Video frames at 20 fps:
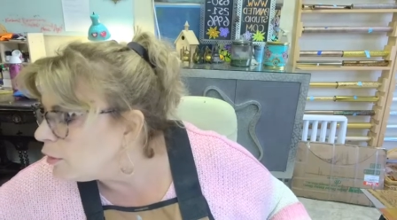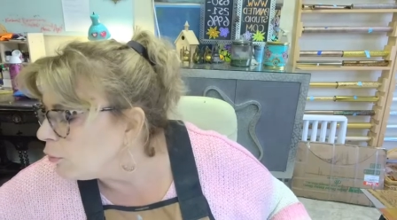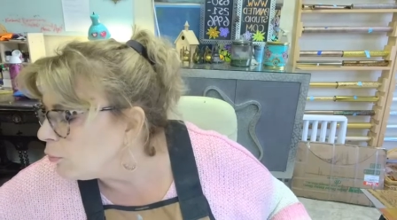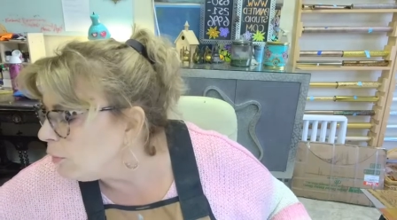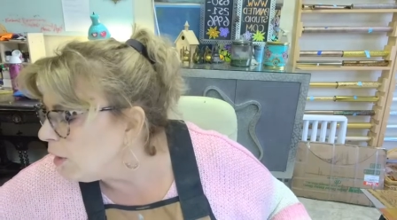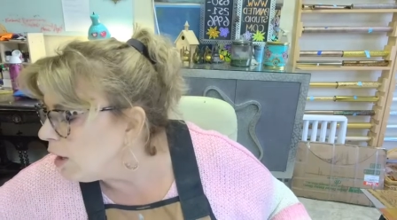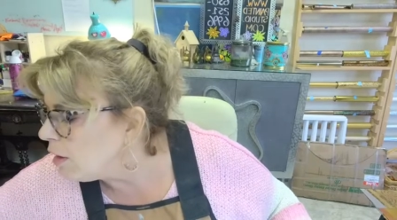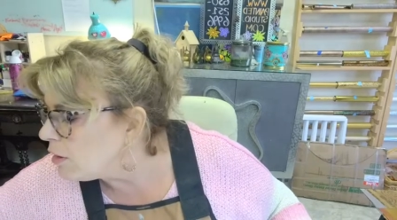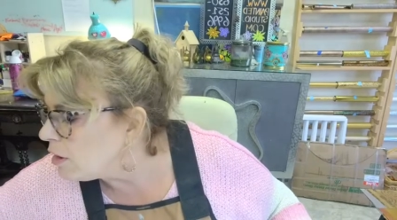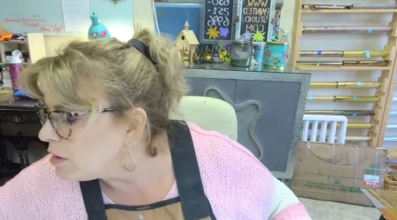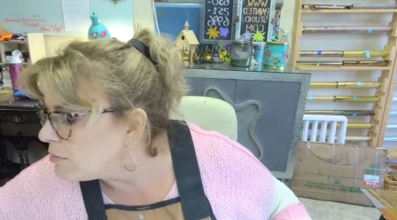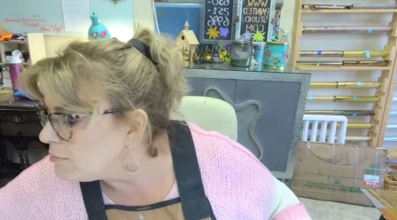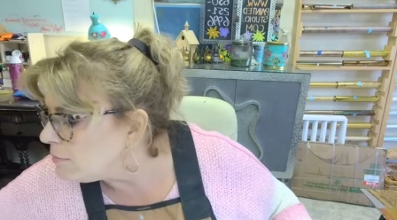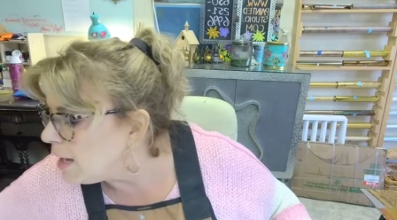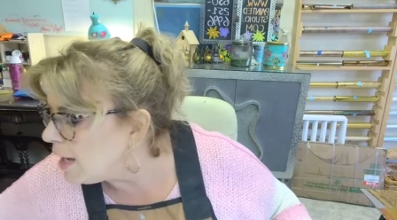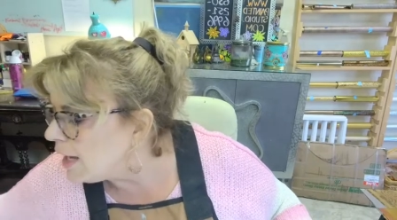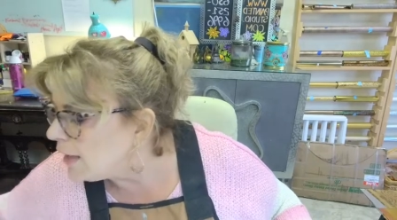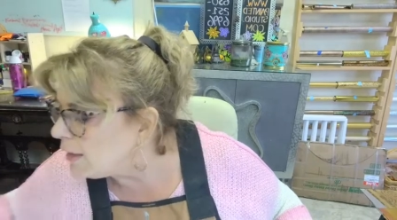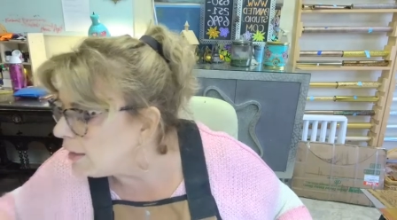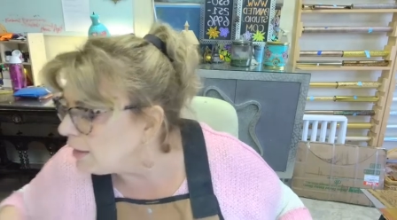welcome,
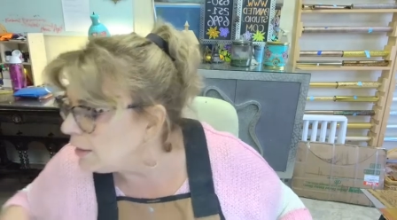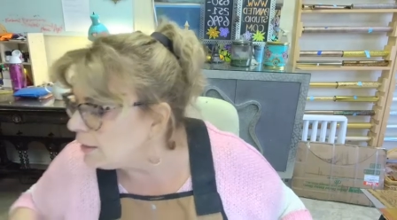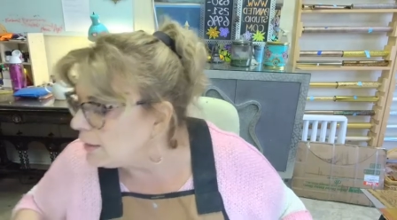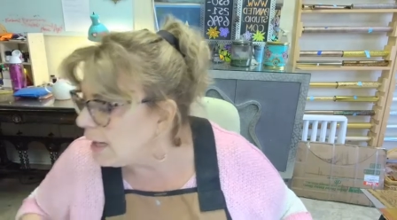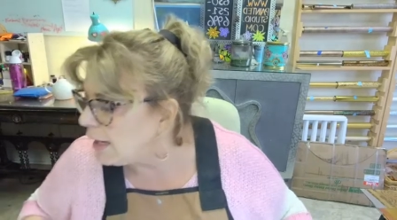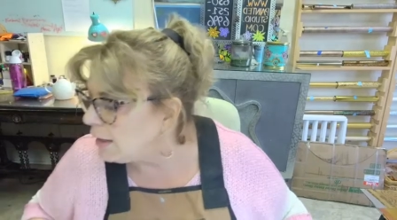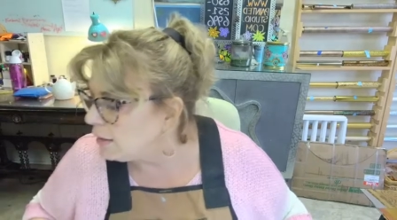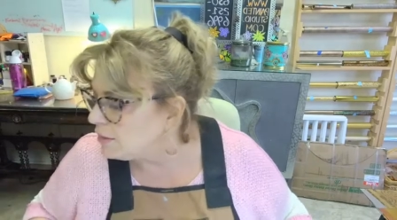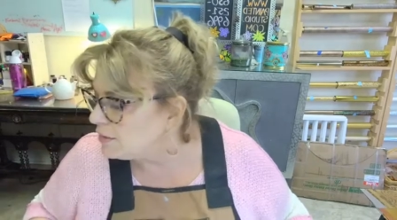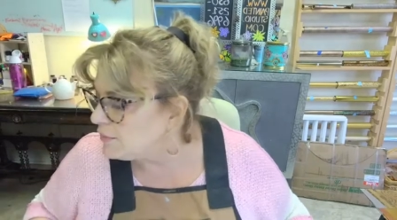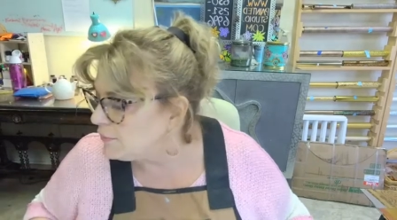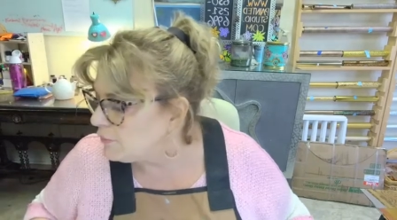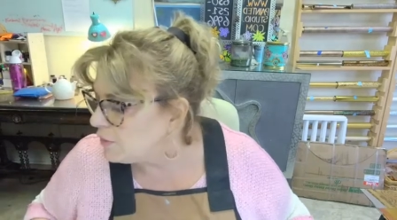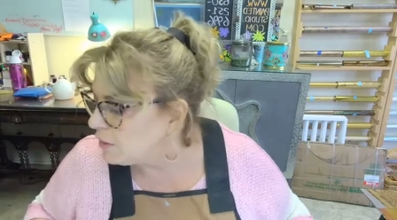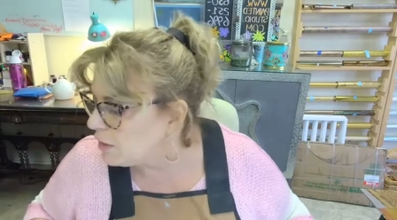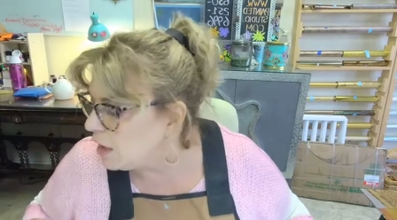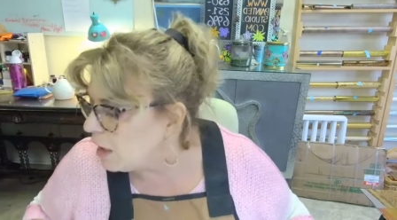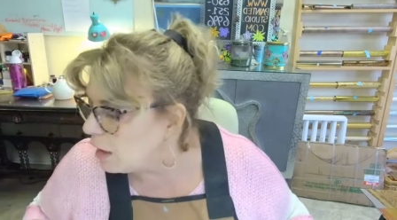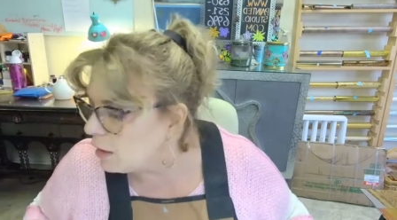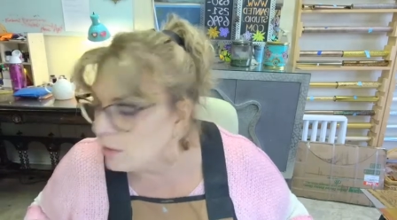Maddie and Alice, for the
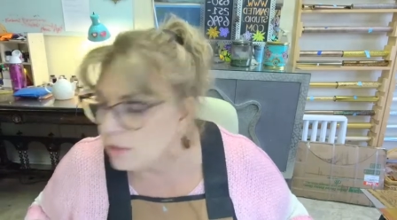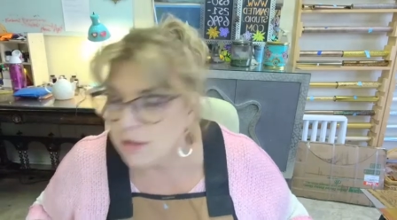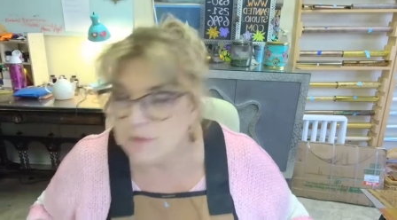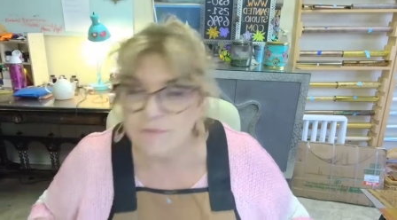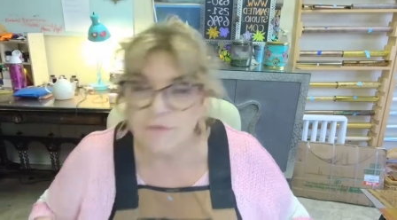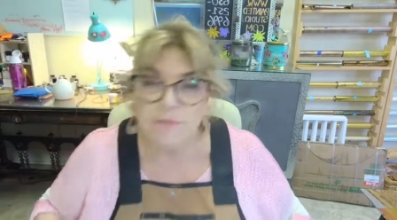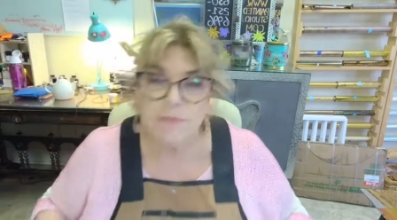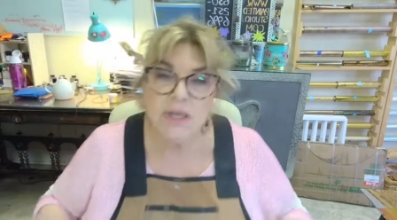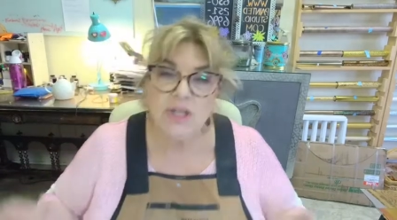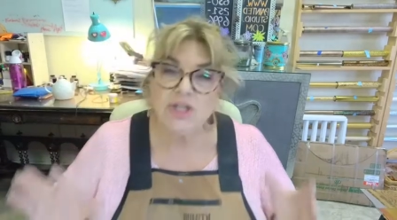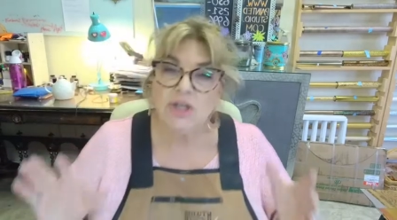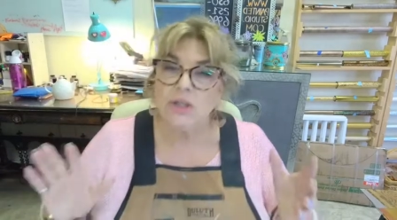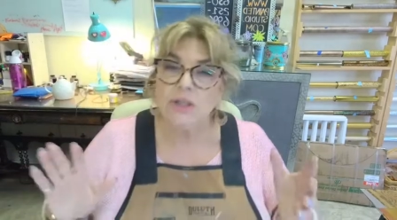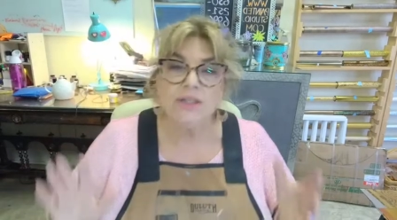color information.